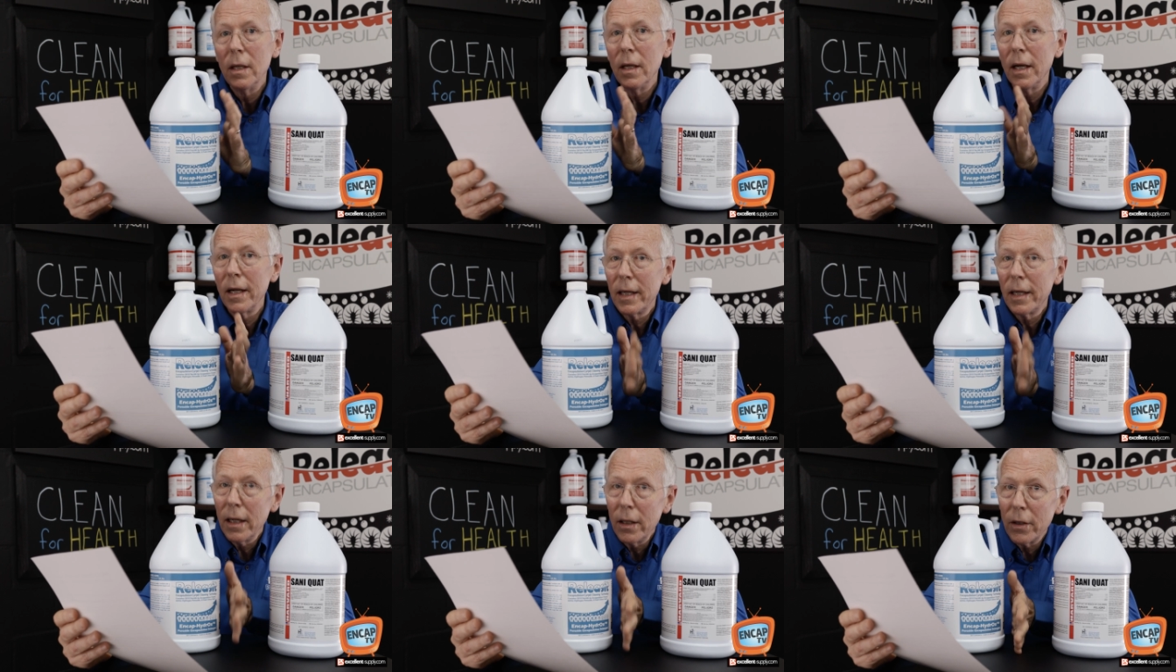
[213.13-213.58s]

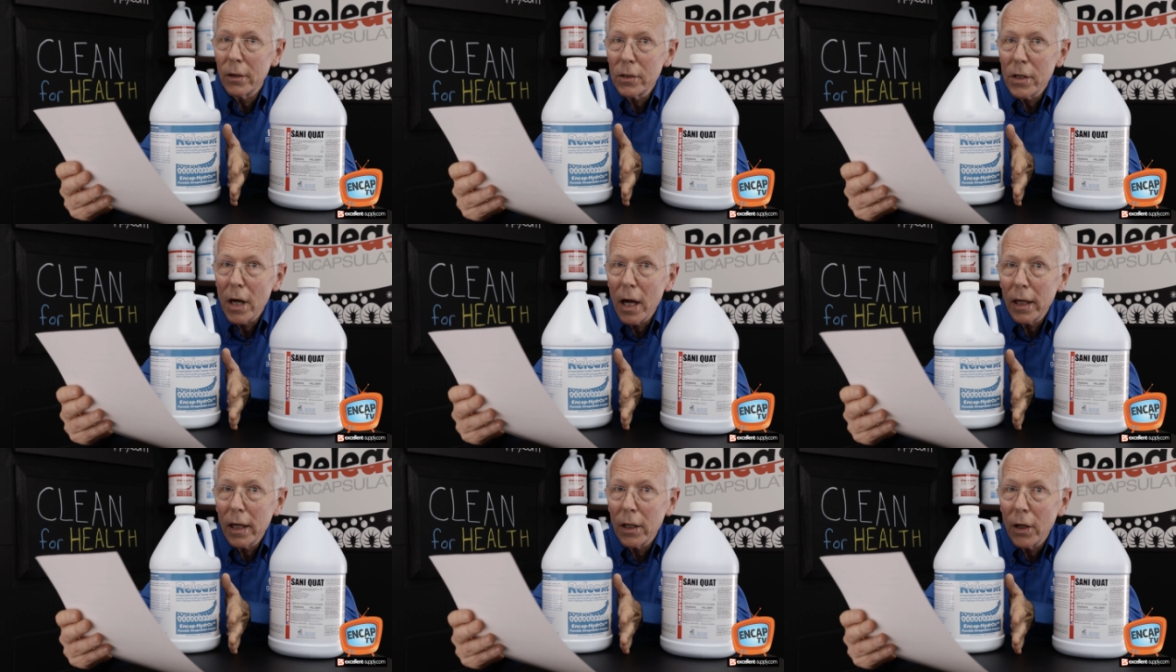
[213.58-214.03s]
Again, they're
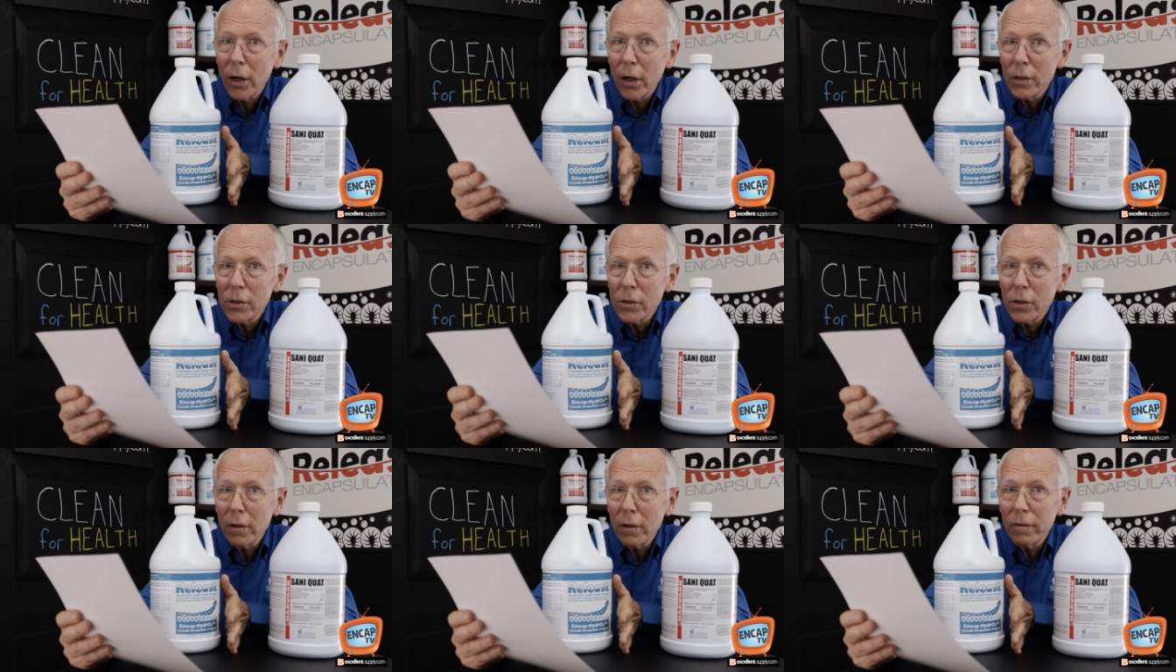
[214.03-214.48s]
talking
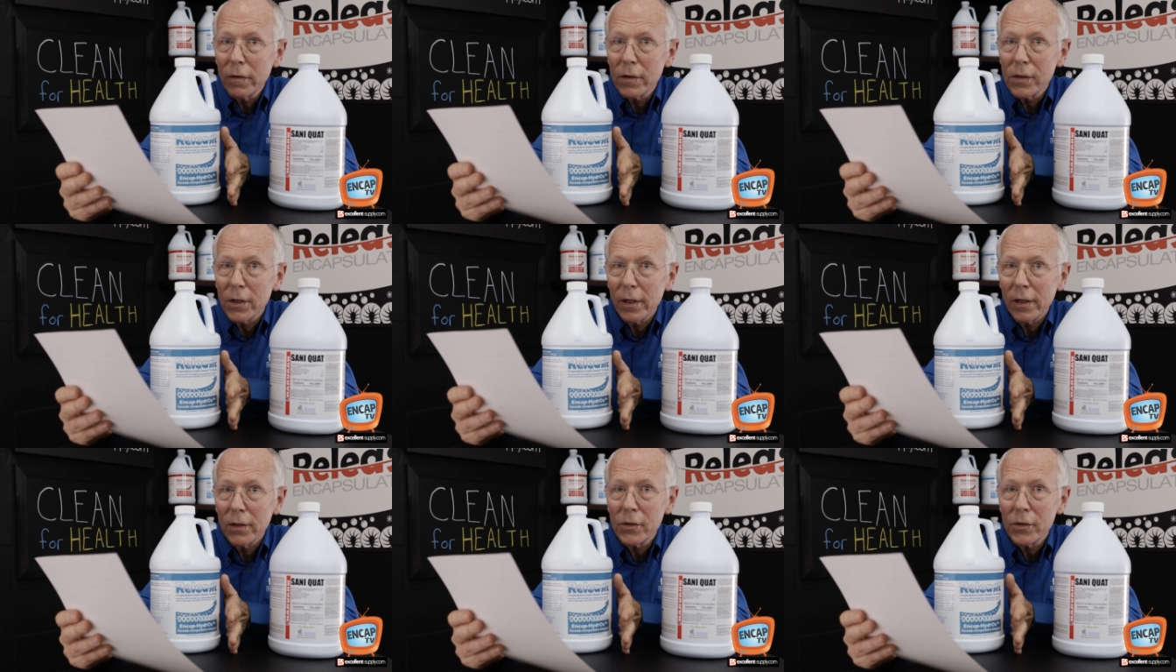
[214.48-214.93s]
hard
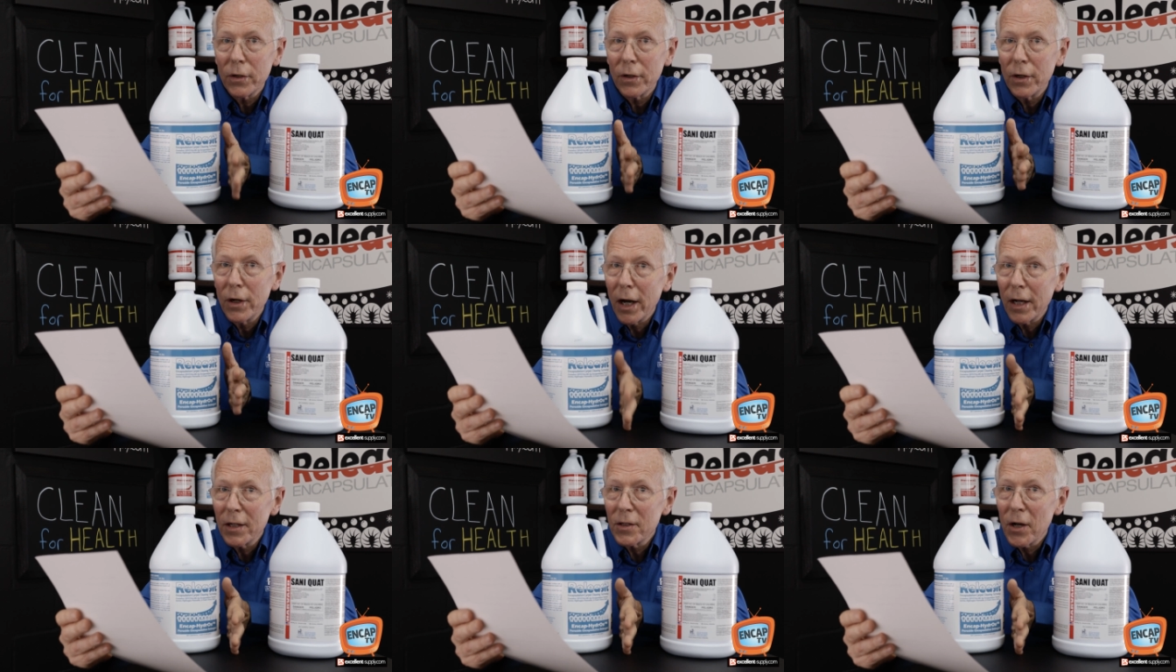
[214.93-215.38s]
surfaces. They're
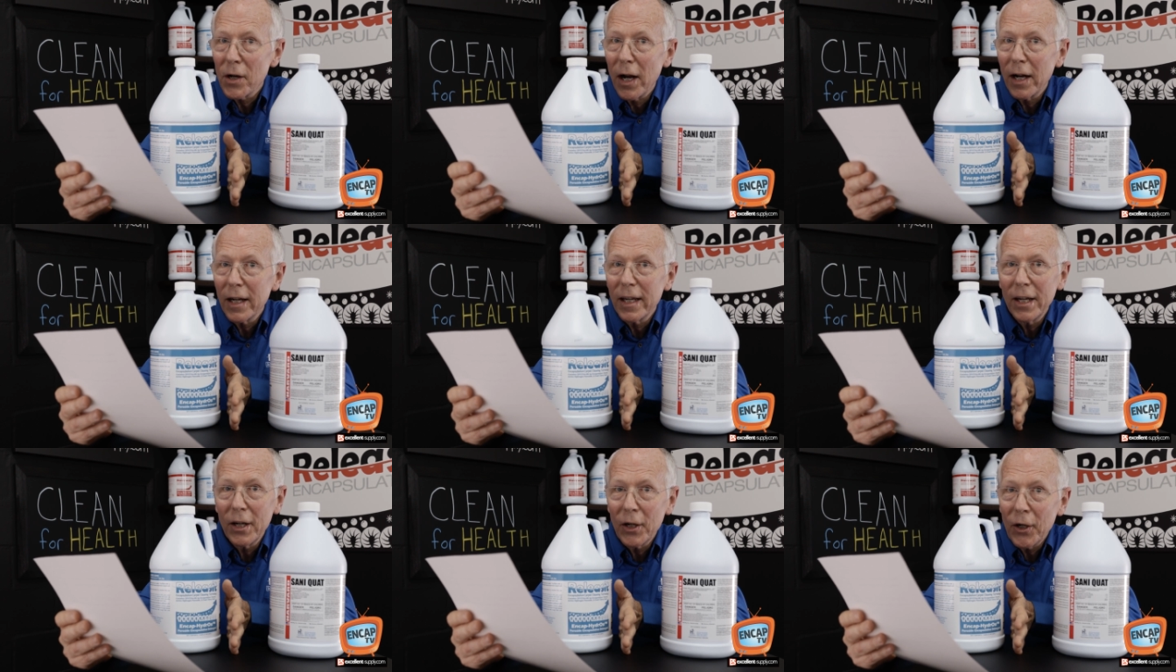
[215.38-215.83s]
not
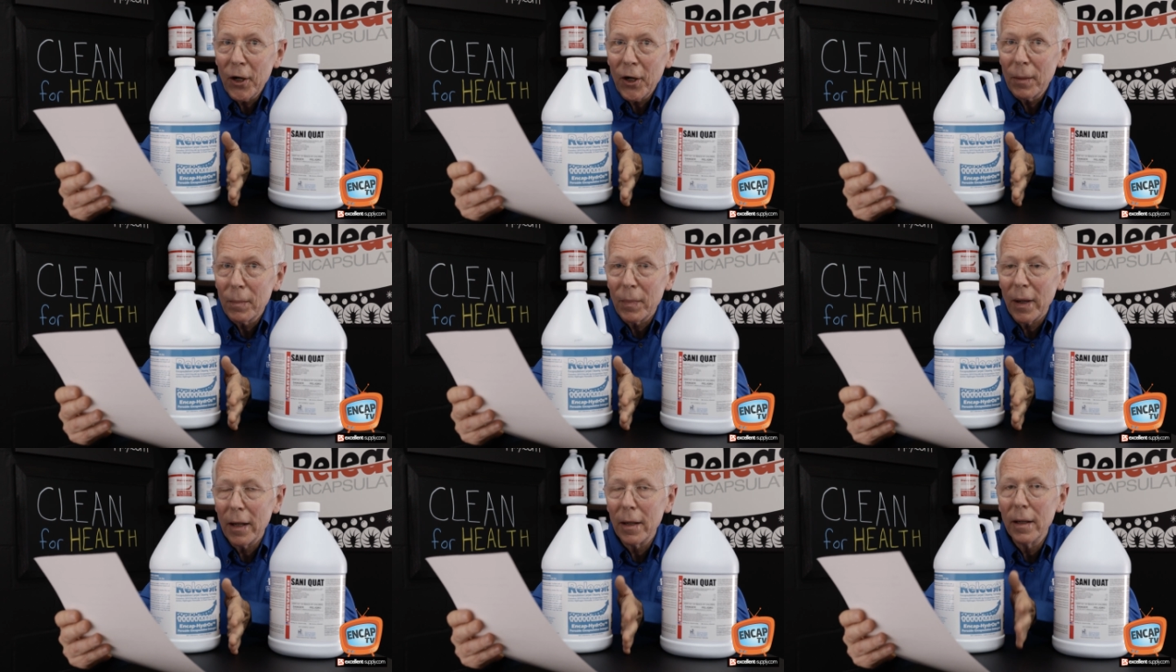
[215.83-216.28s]
talking
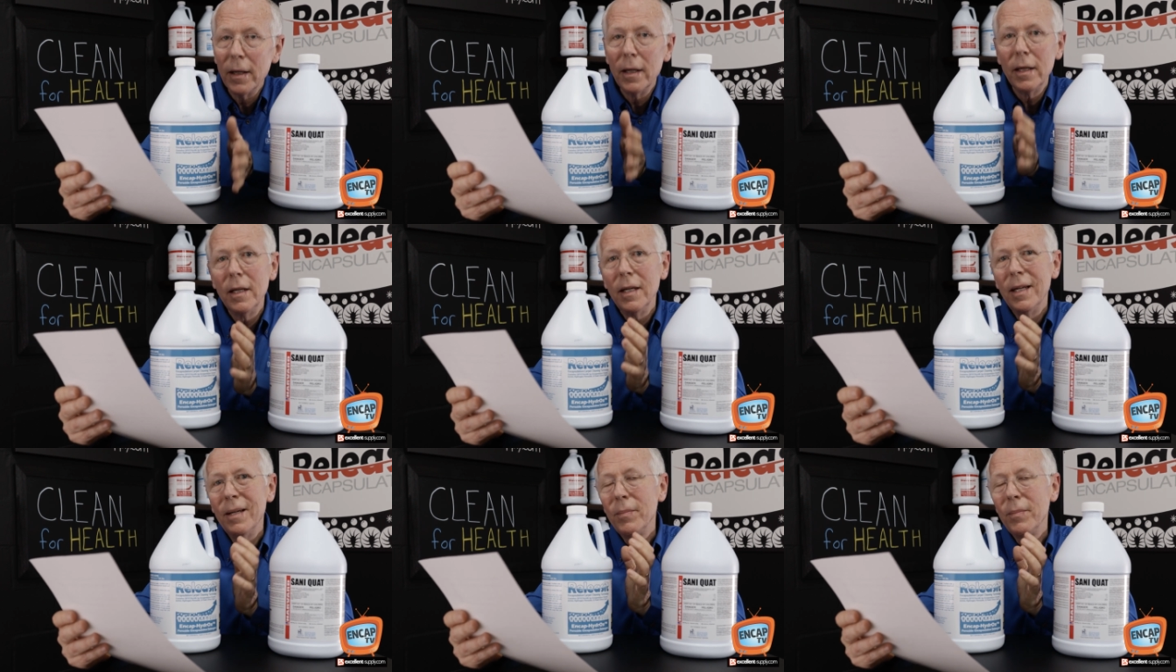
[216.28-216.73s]
carpet,
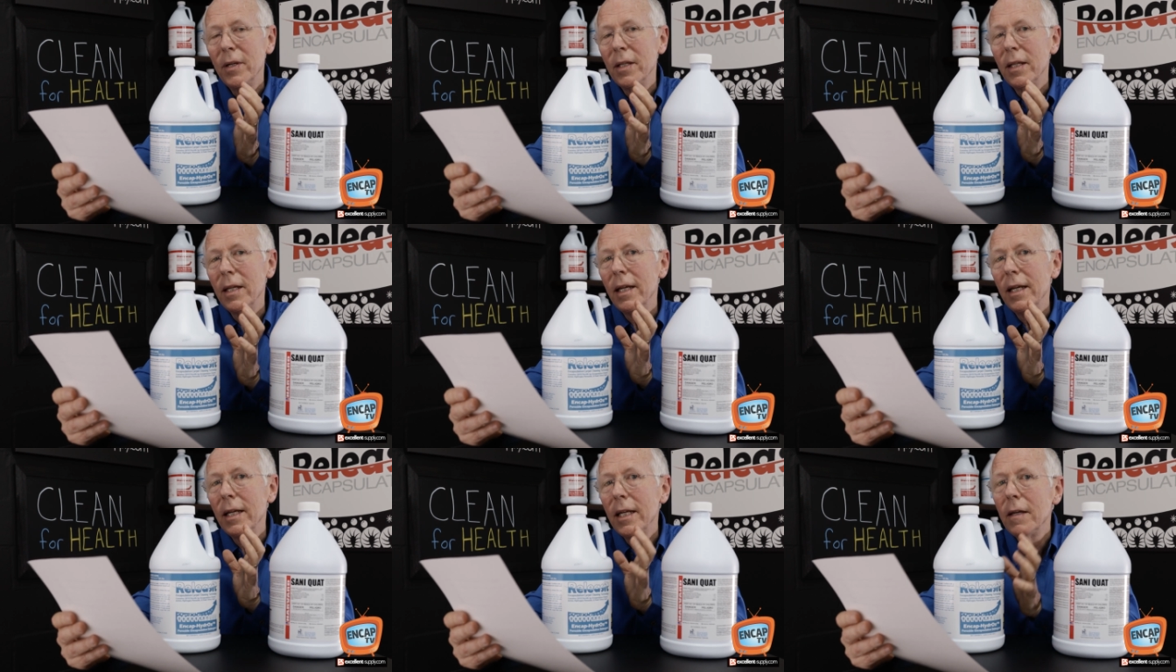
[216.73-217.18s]
but
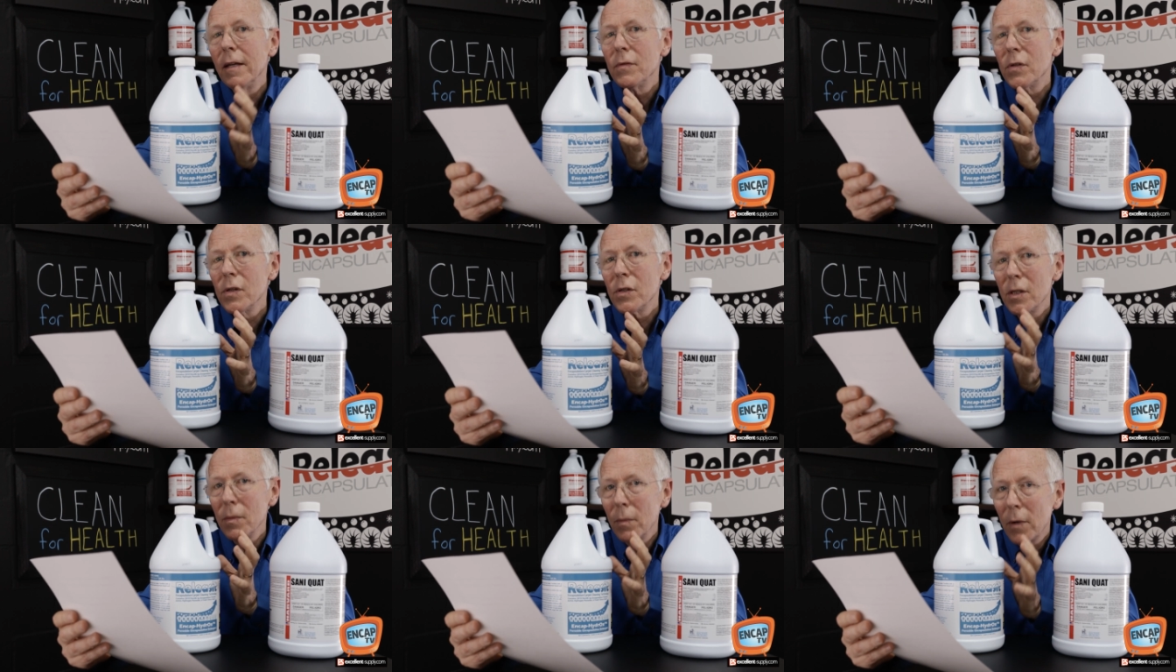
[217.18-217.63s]
it gives
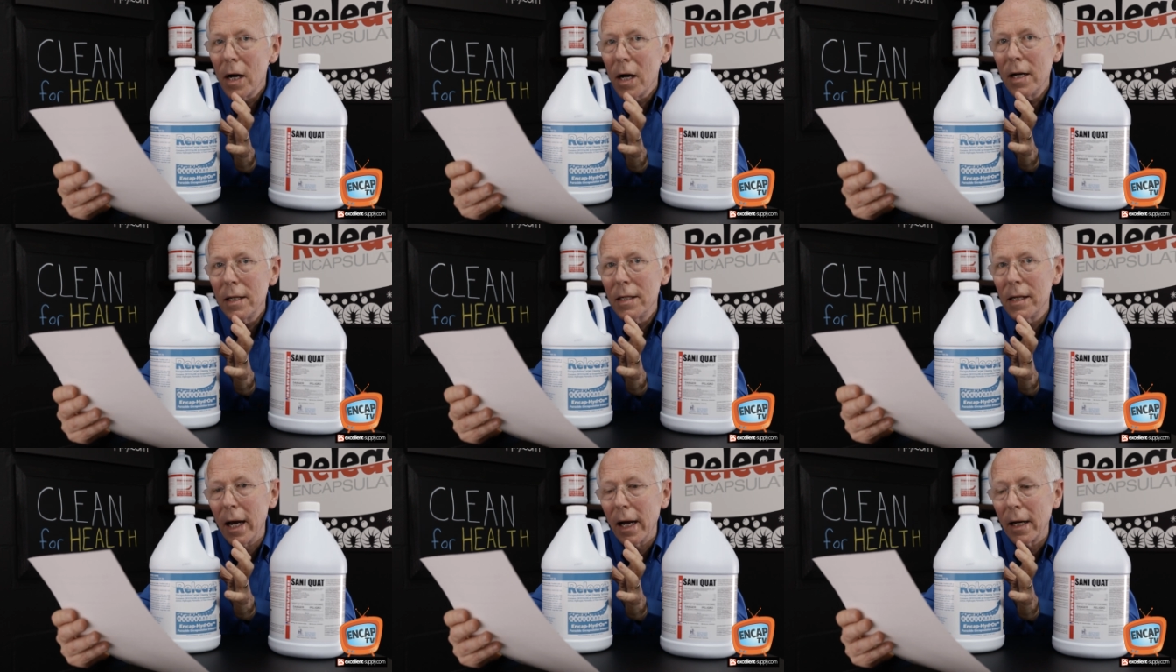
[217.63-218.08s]
us some
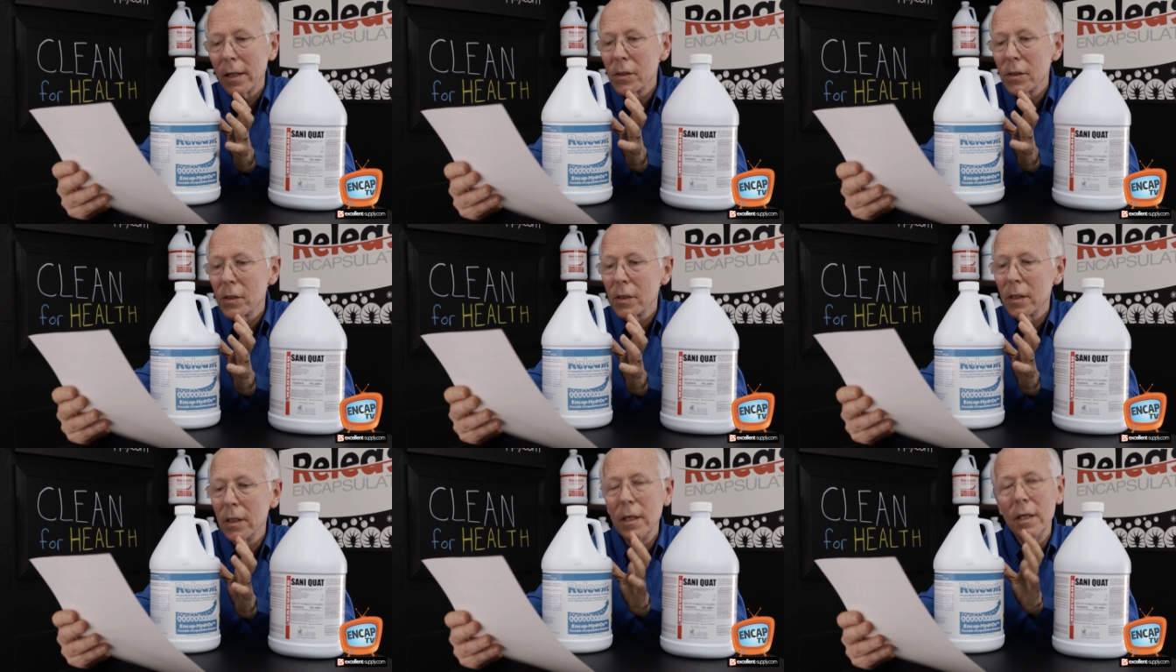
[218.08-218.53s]

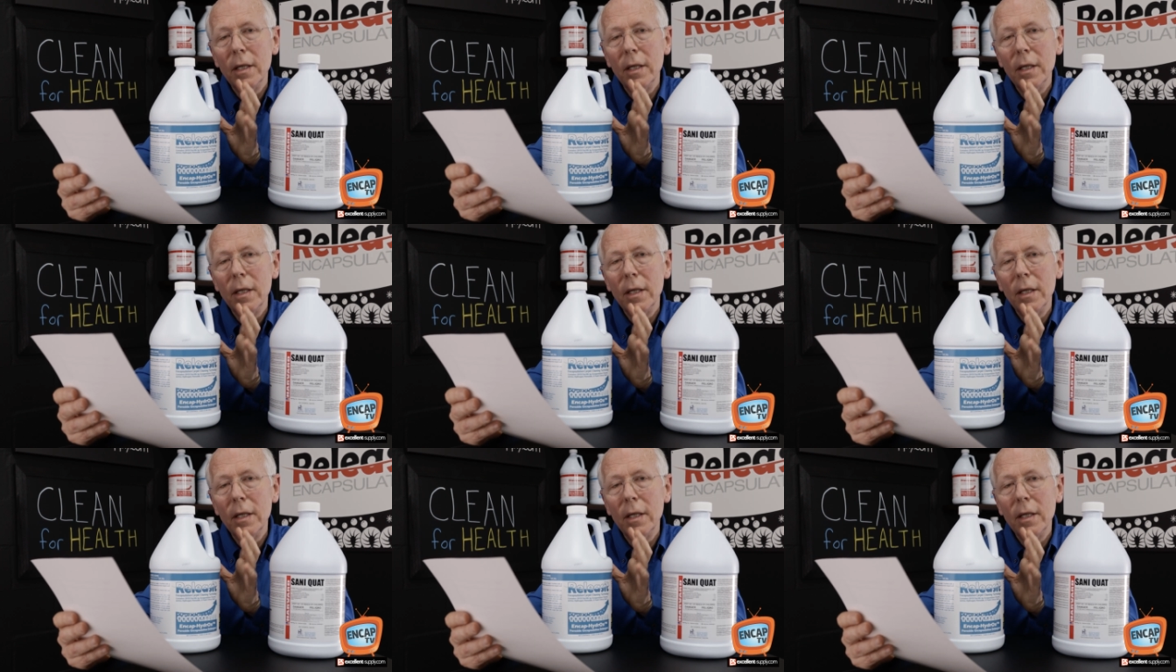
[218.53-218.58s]
context.